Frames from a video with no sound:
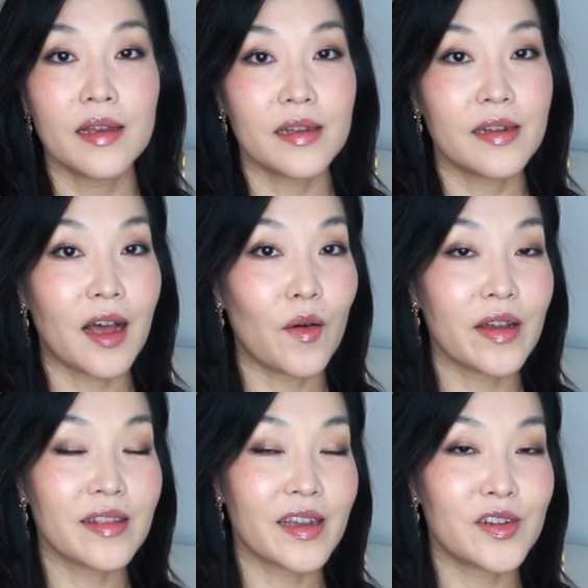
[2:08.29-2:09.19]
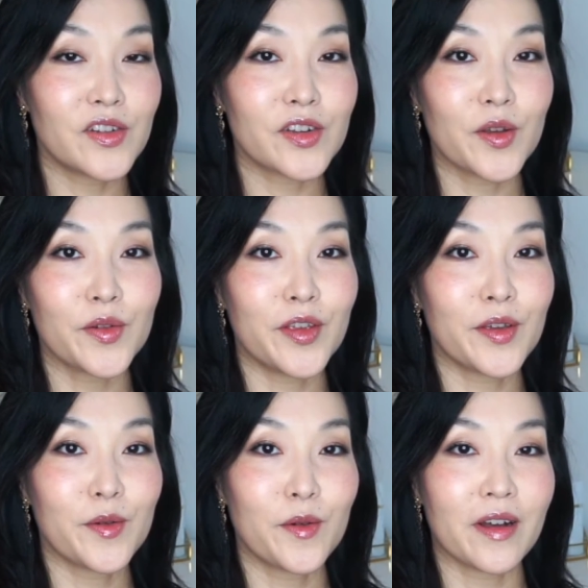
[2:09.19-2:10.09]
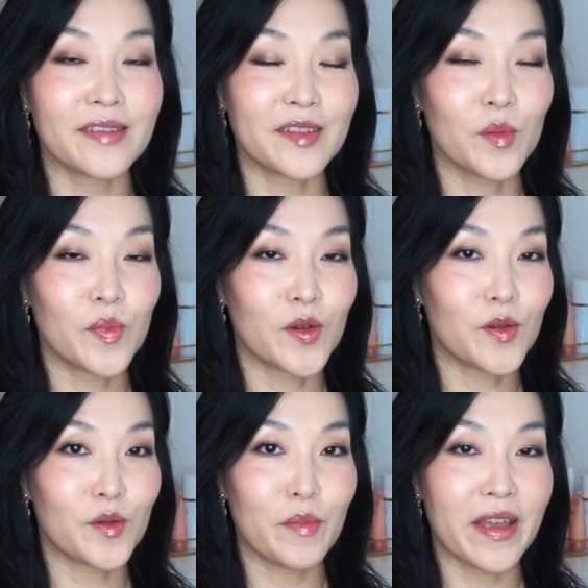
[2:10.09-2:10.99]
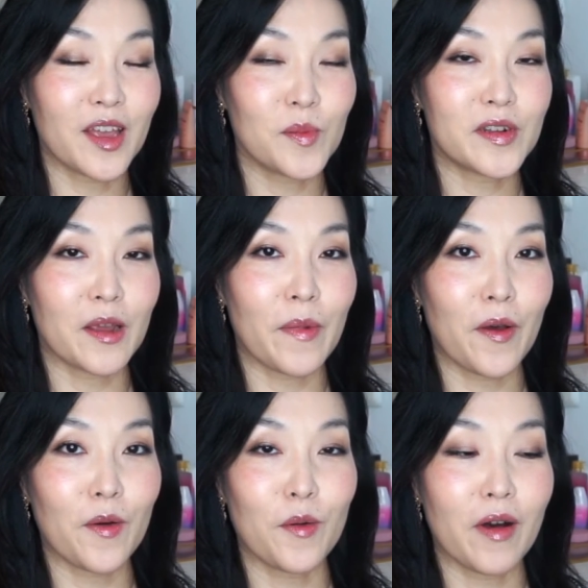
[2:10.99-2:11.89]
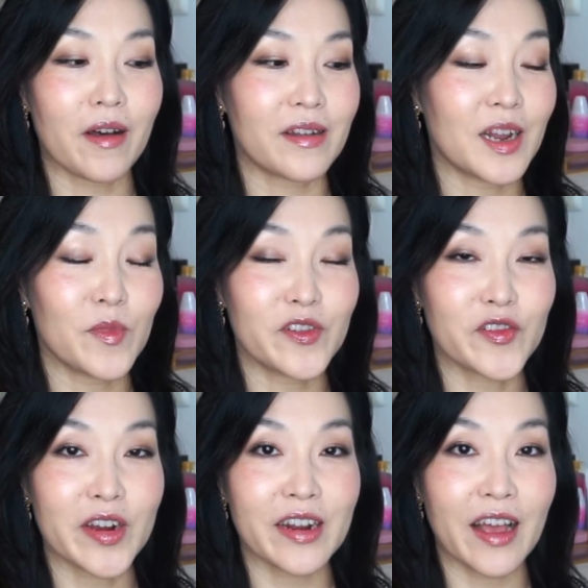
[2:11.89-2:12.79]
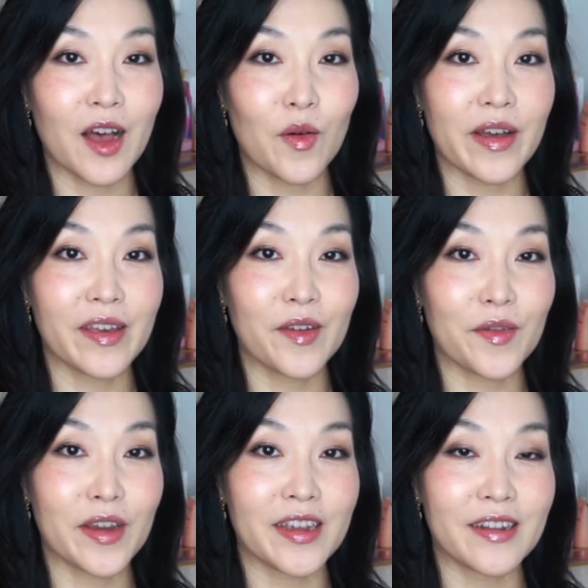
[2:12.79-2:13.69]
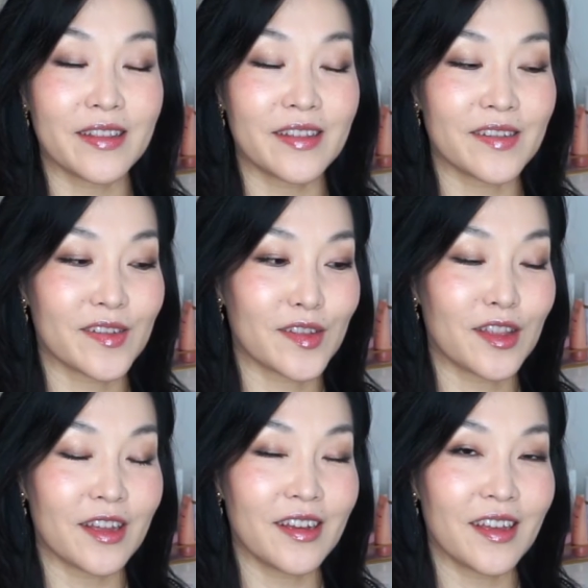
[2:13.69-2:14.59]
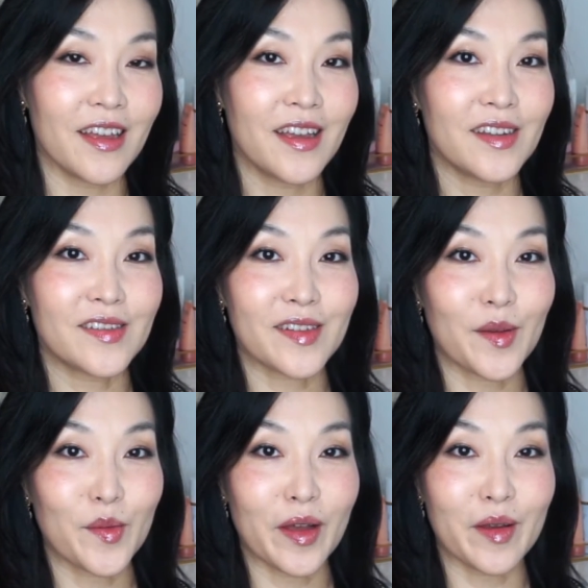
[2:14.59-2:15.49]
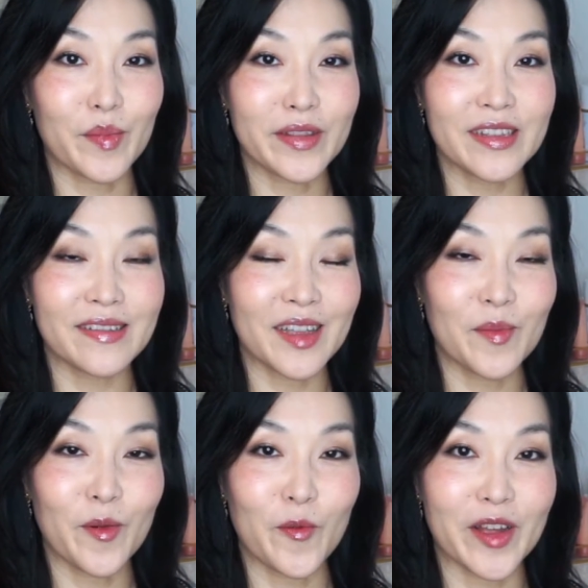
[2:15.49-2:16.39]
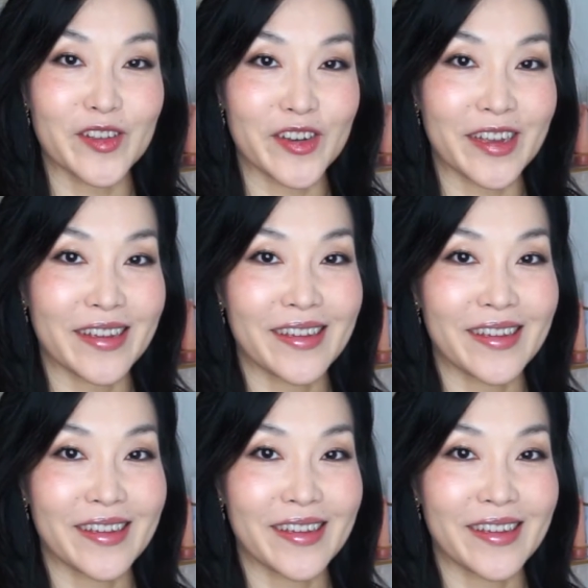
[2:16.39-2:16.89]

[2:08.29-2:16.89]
Now I'd like to show you a simple makeup demo demonstrating how I created this look, so please keep on watching.